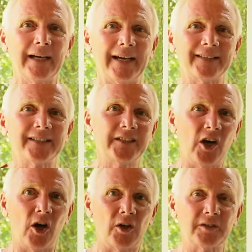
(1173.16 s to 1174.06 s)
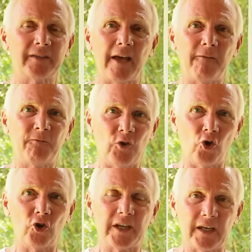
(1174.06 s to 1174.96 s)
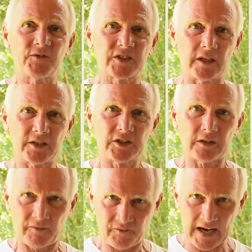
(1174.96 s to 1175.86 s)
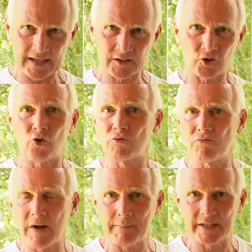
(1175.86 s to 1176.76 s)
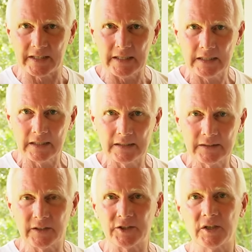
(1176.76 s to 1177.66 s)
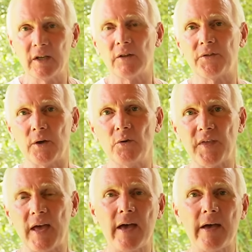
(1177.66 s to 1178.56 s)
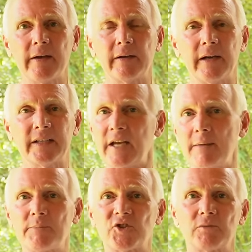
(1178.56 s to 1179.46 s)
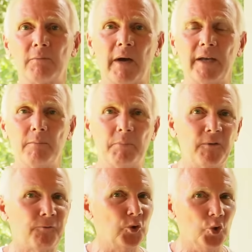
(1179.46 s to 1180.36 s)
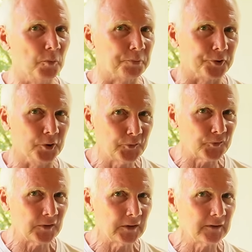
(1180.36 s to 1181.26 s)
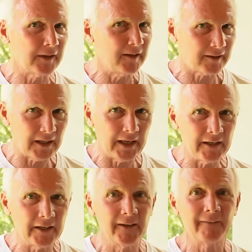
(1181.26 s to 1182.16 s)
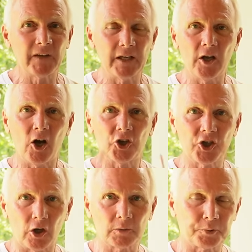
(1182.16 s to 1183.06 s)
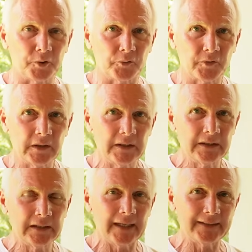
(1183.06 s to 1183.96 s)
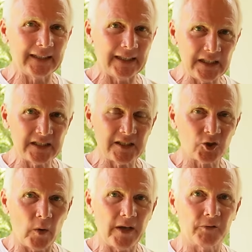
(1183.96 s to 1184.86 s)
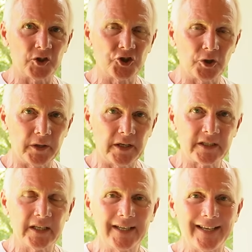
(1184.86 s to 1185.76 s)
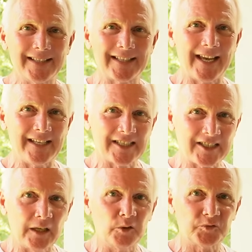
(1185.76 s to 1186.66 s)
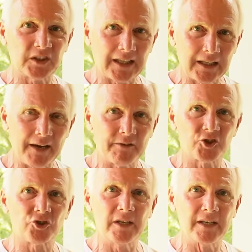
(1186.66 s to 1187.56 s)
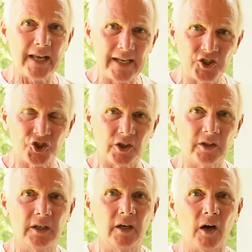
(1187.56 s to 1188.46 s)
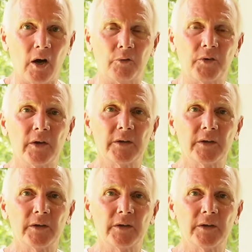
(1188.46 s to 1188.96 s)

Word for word: and God, therefore, gives us a fact or a remedy that though their attempts might be foolproof, they think, they're not God proof. And the easiest way of undoing it is a self declaratory nature of